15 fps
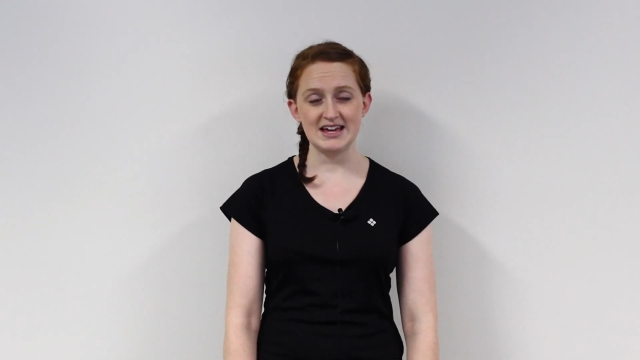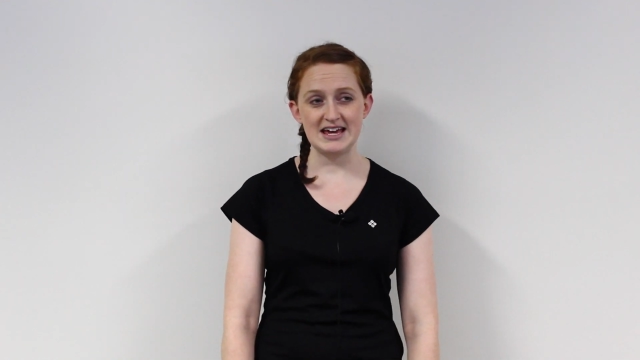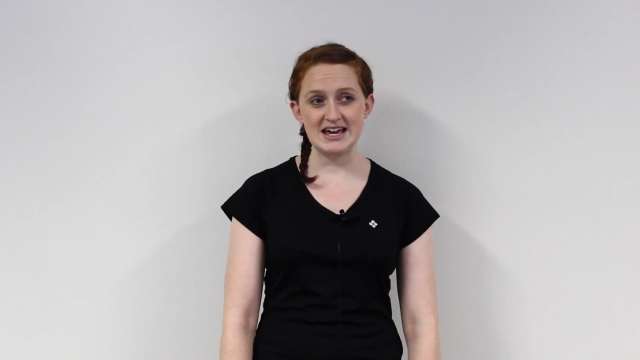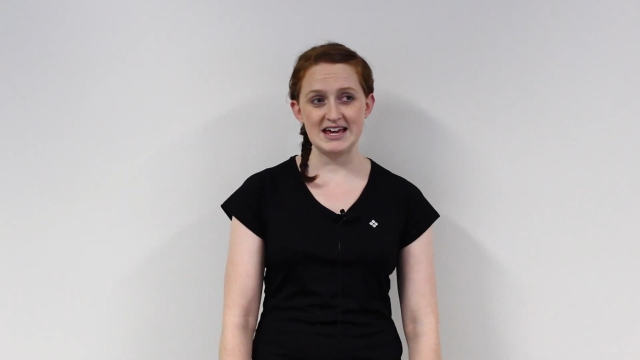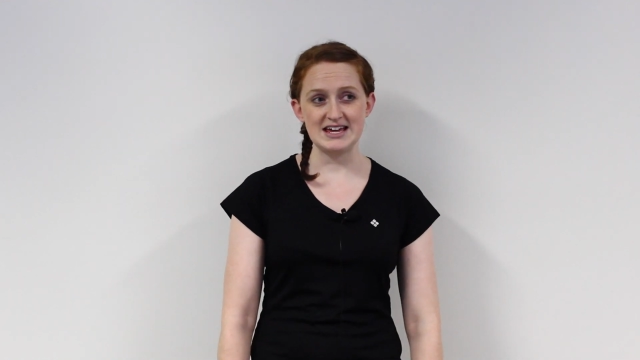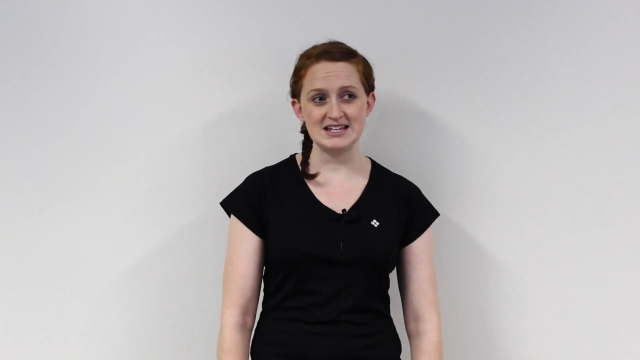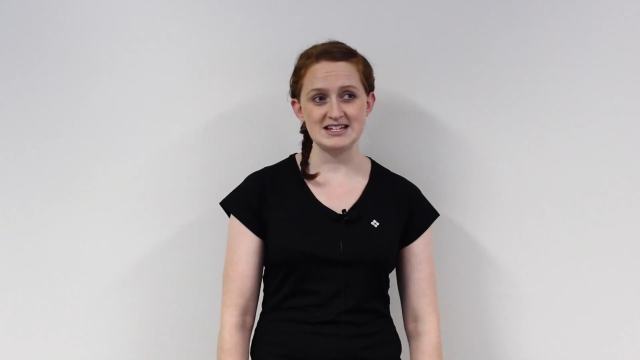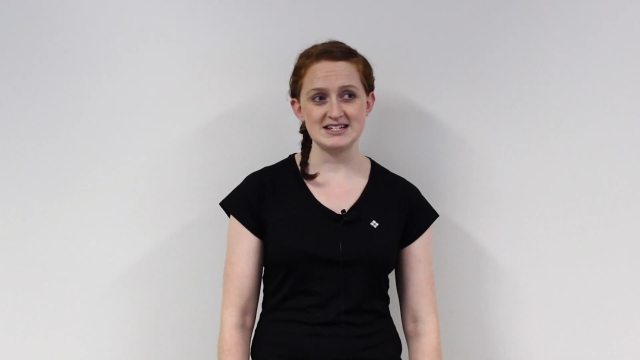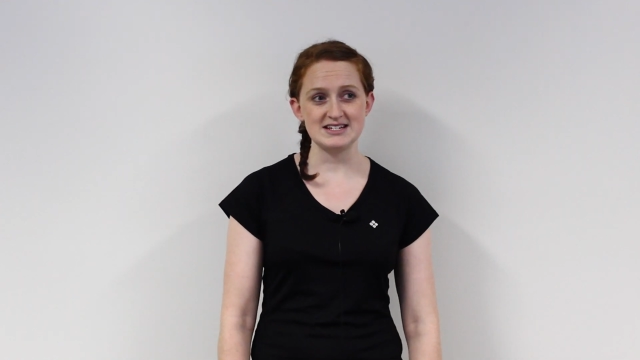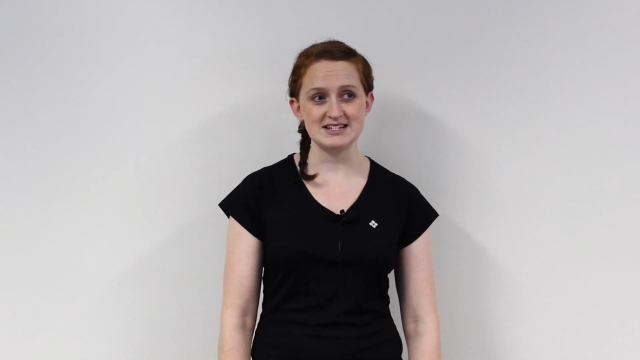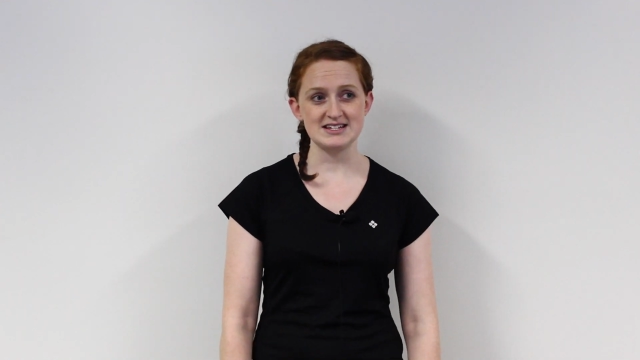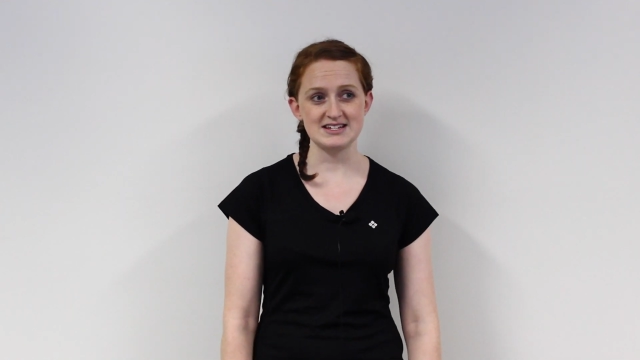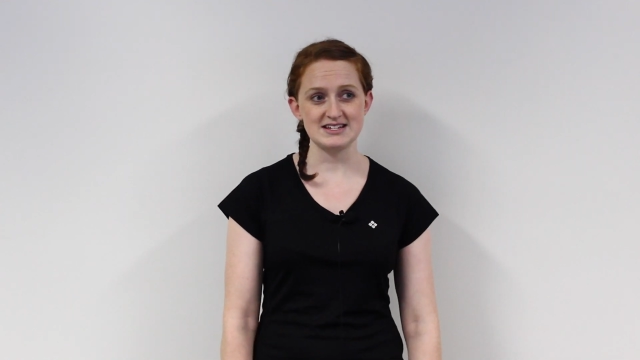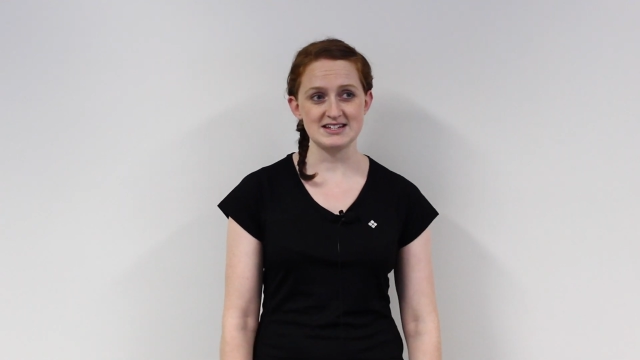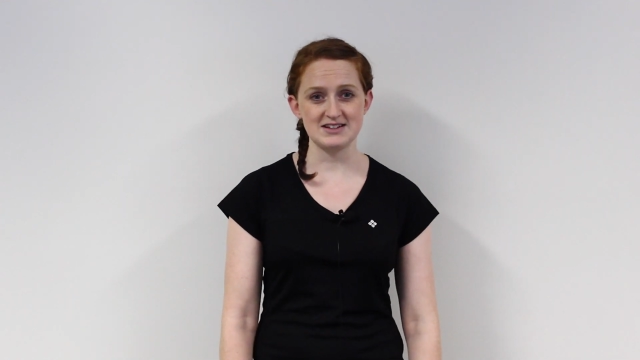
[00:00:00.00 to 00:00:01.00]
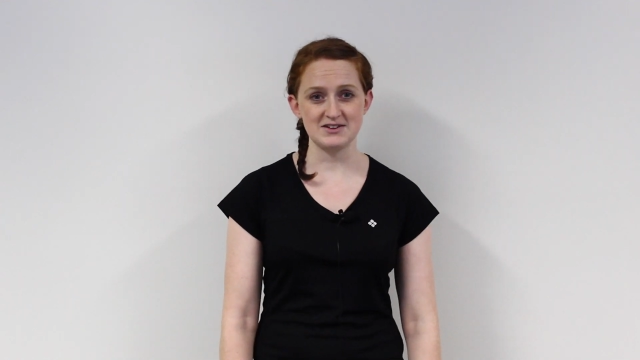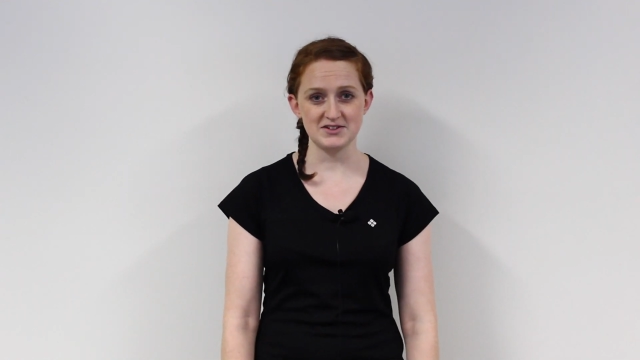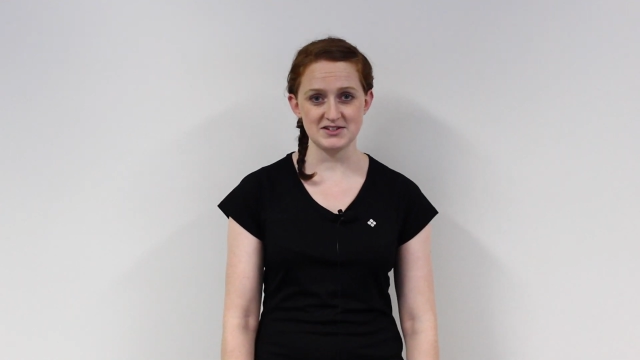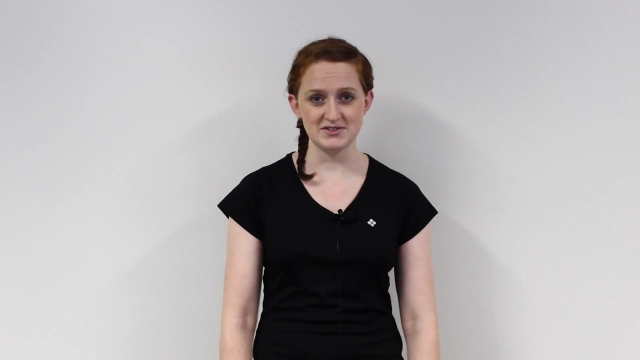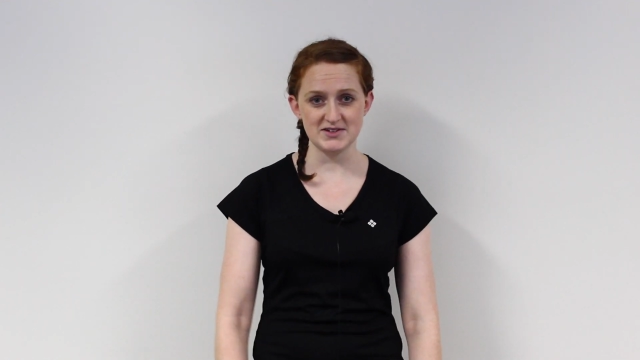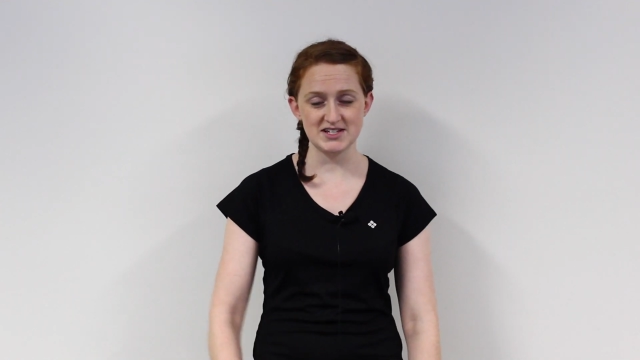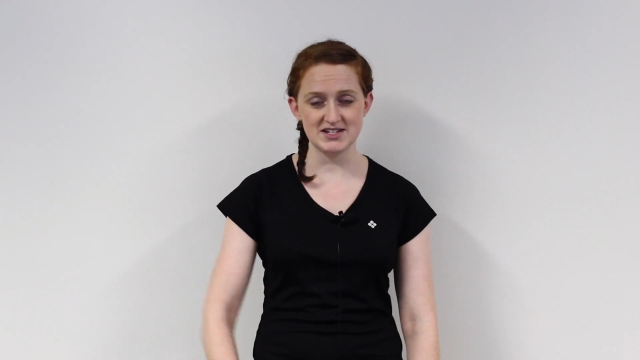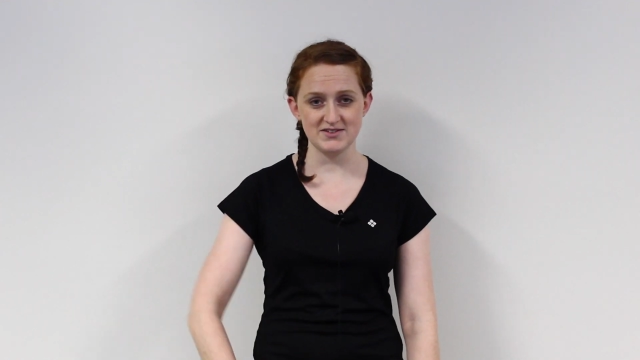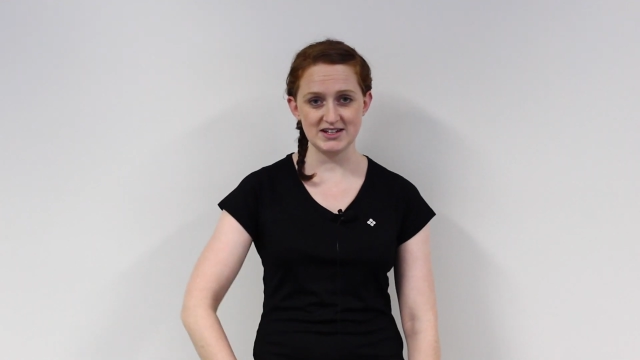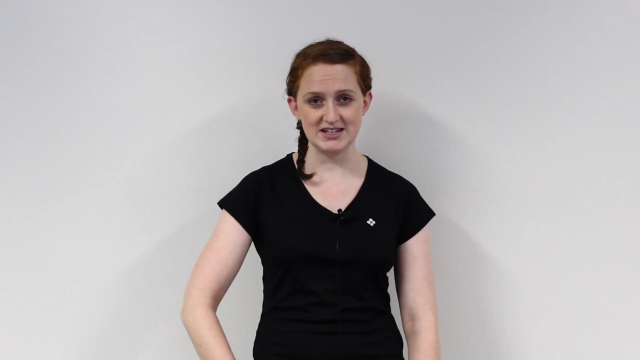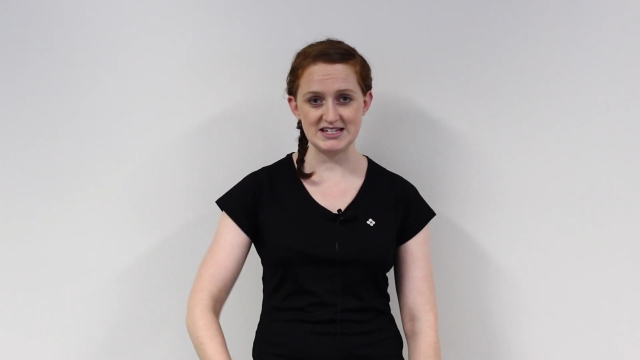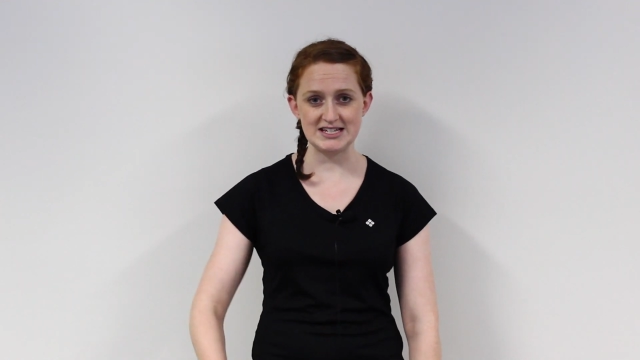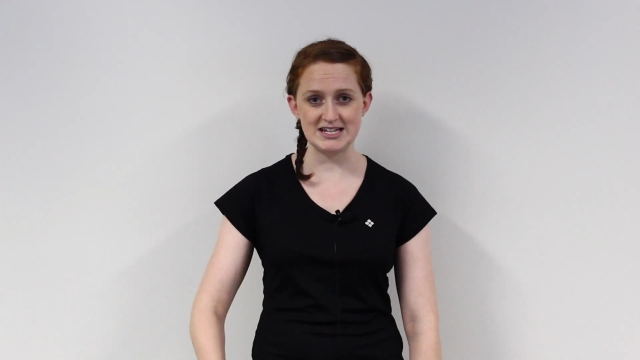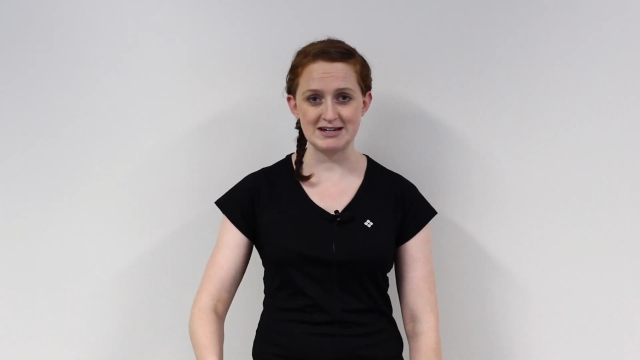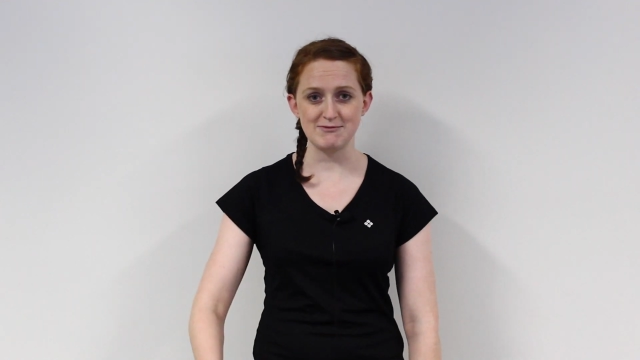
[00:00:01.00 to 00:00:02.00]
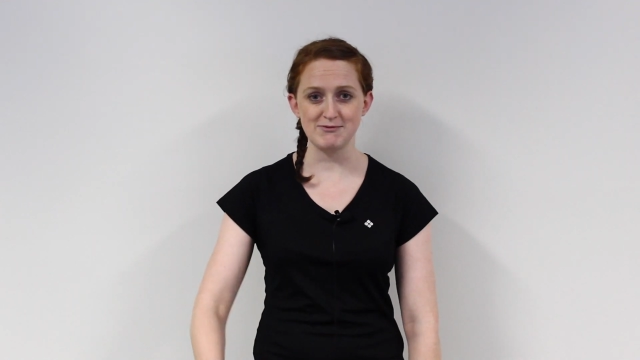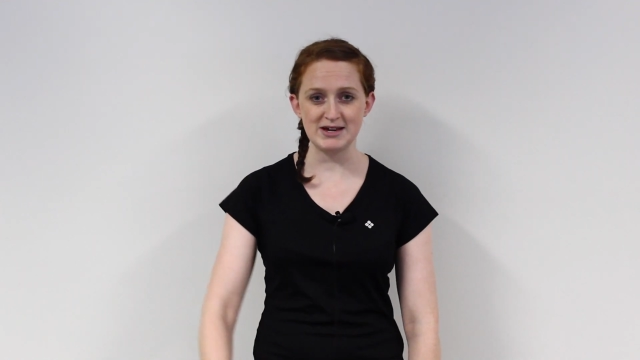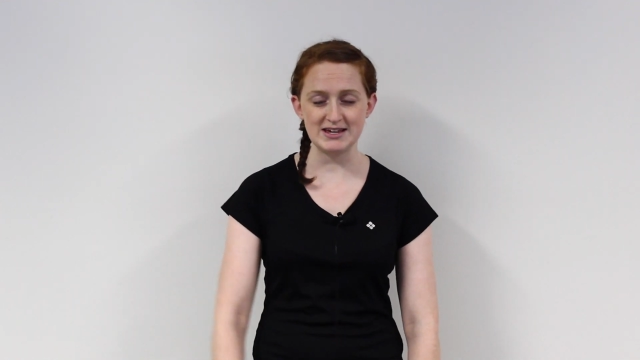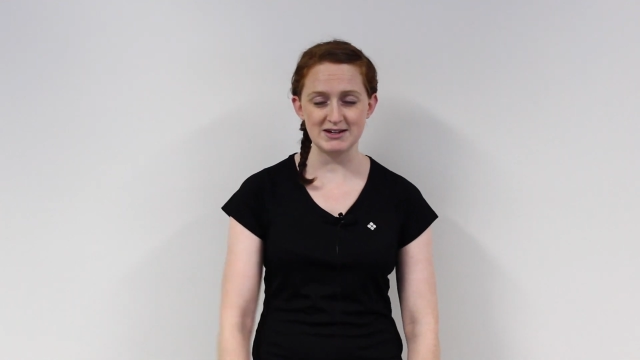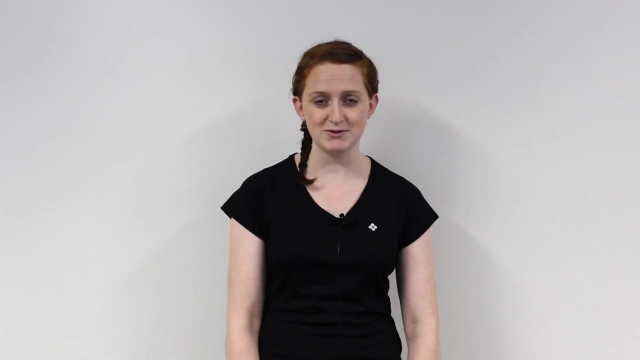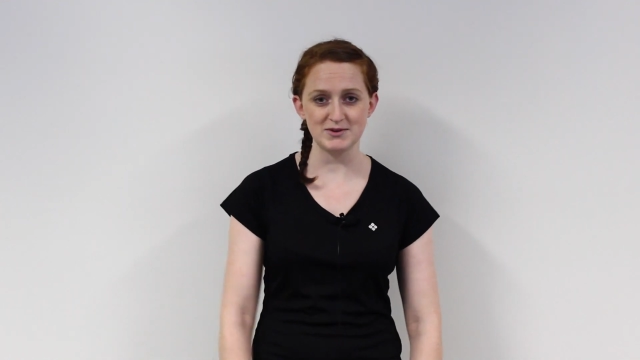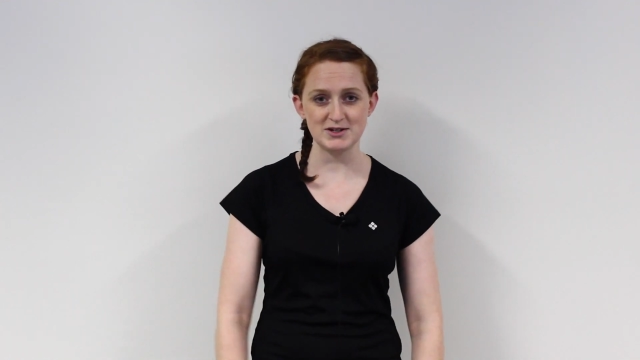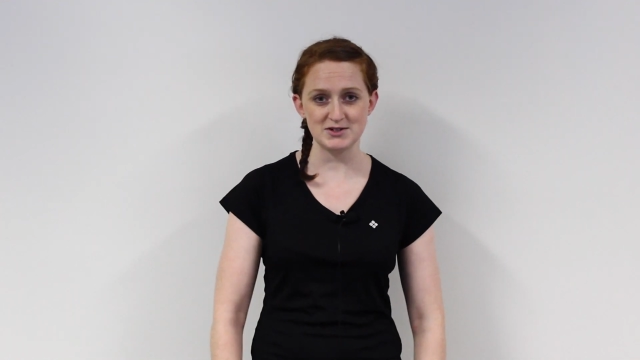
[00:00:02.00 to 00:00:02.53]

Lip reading: and lost the rest of it in the second week,